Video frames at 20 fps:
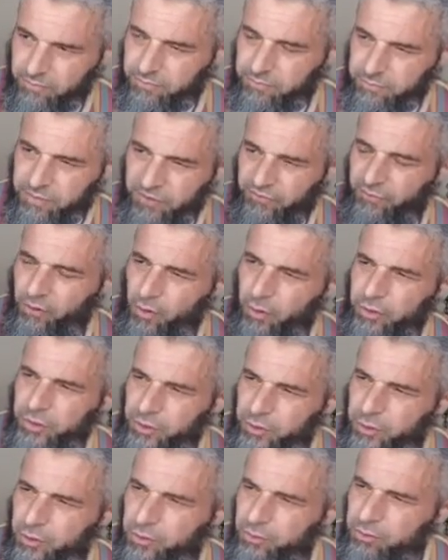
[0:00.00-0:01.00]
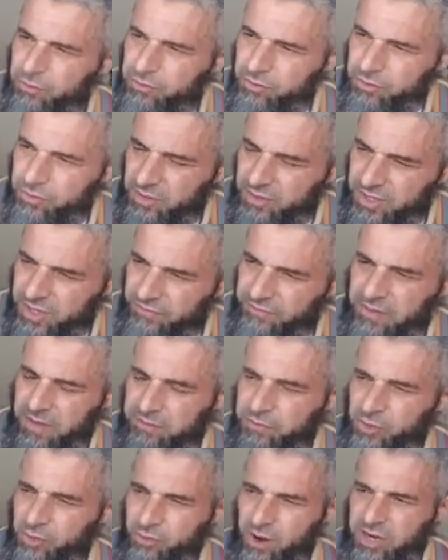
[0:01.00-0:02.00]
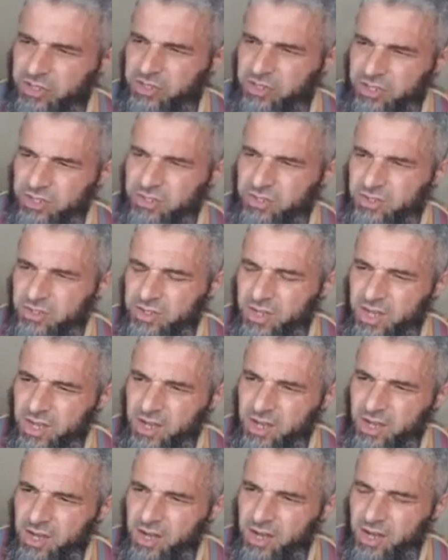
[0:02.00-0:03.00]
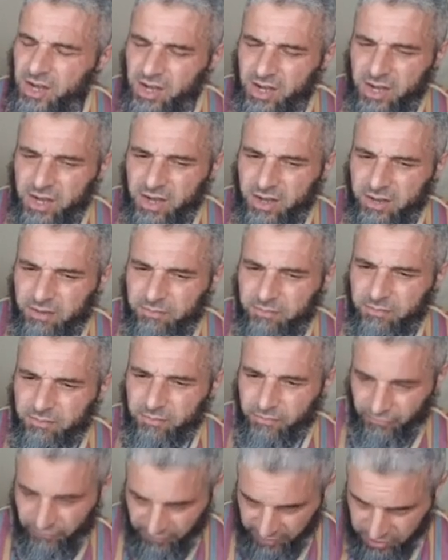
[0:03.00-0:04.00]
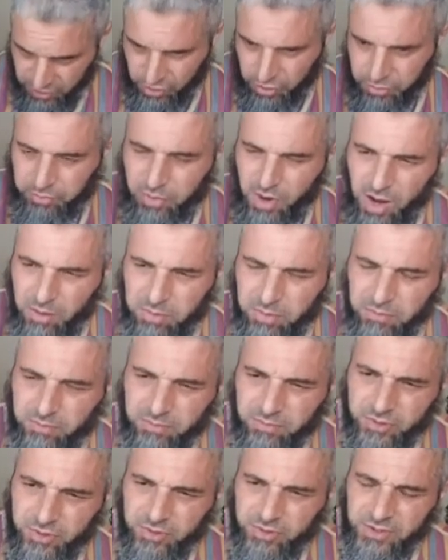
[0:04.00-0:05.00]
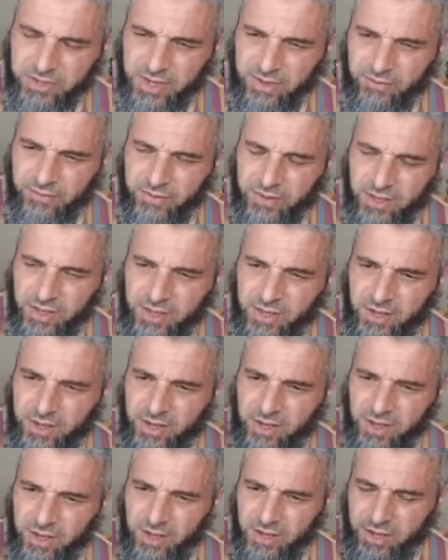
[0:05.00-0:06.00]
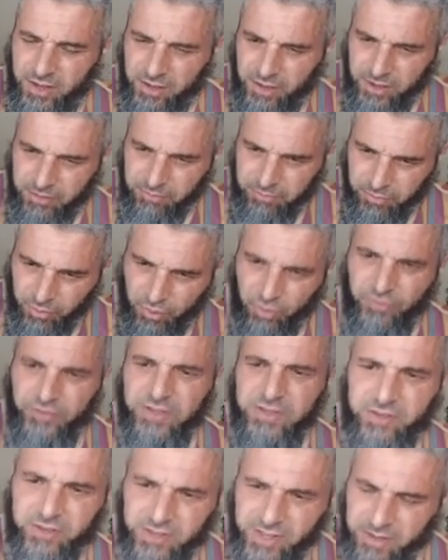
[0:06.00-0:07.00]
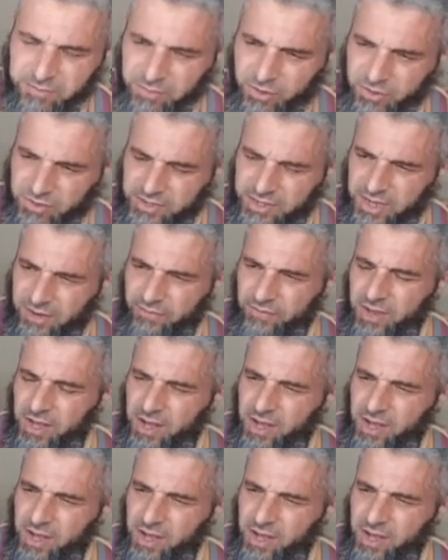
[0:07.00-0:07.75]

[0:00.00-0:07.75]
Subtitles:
before you give them directions, fix your problem yourself. Prove it to them yourself.